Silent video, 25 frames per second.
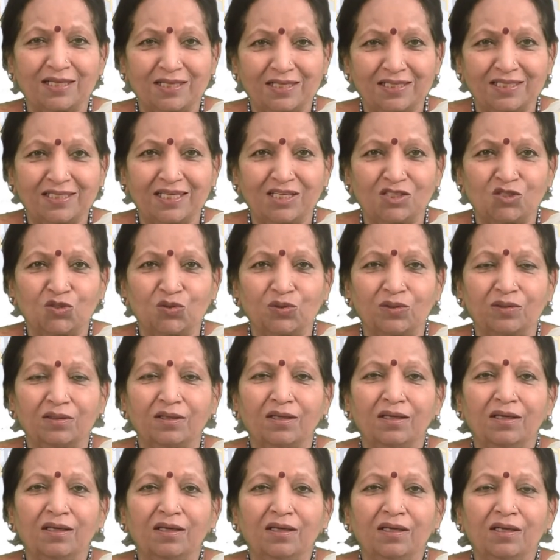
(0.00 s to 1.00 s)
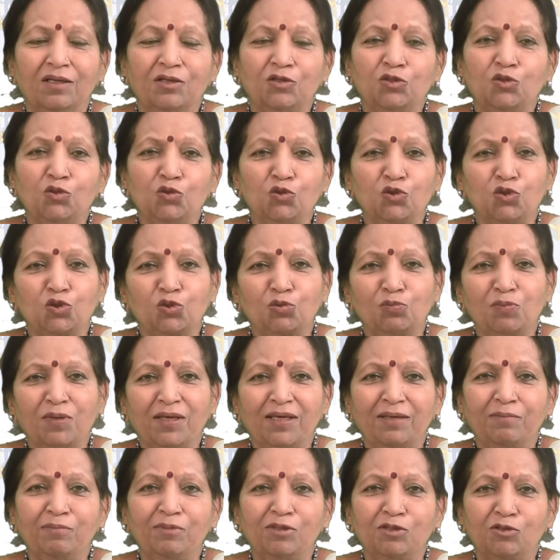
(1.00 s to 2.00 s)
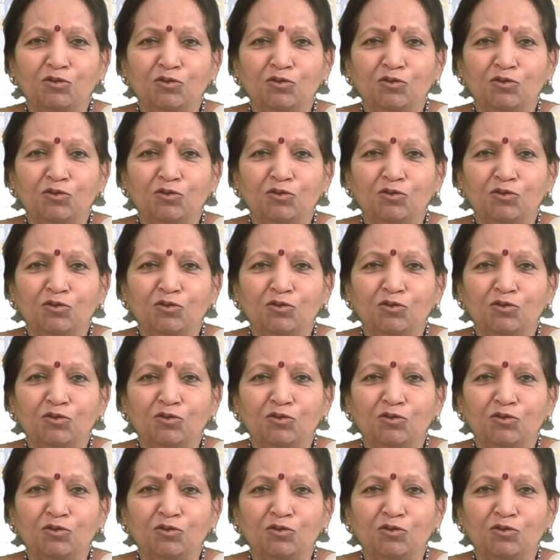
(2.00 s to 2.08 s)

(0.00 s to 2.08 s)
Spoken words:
session. You should be able to